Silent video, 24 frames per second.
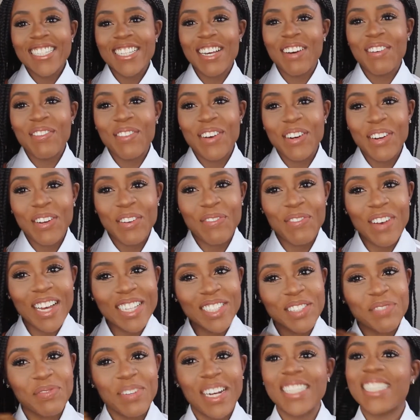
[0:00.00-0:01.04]
and welcome
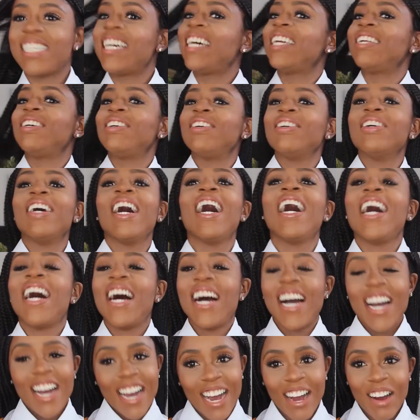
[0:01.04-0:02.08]
back to my channel
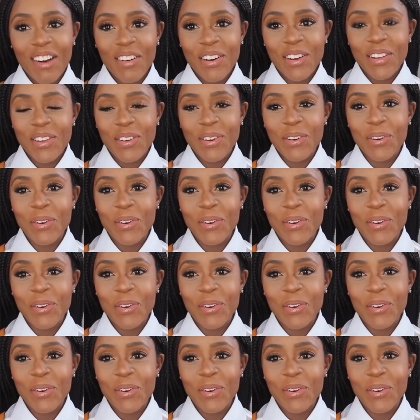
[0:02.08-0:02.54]
how are you